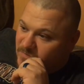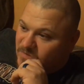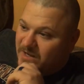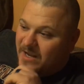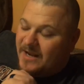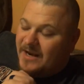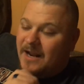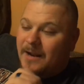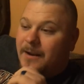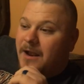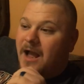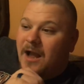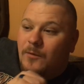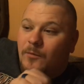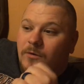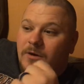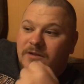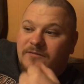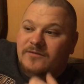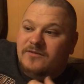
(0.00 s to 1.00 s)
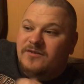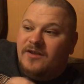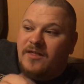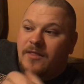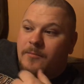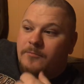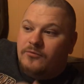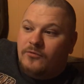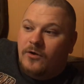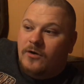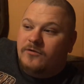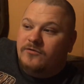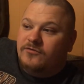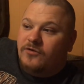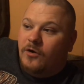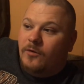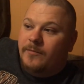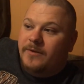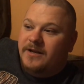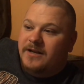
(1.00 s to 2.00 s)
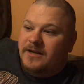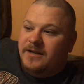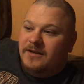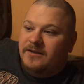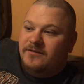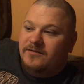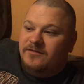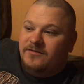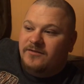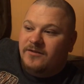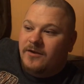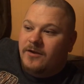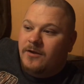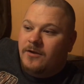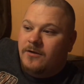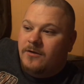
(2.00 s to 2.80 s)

I won't even say that Braun Strowman is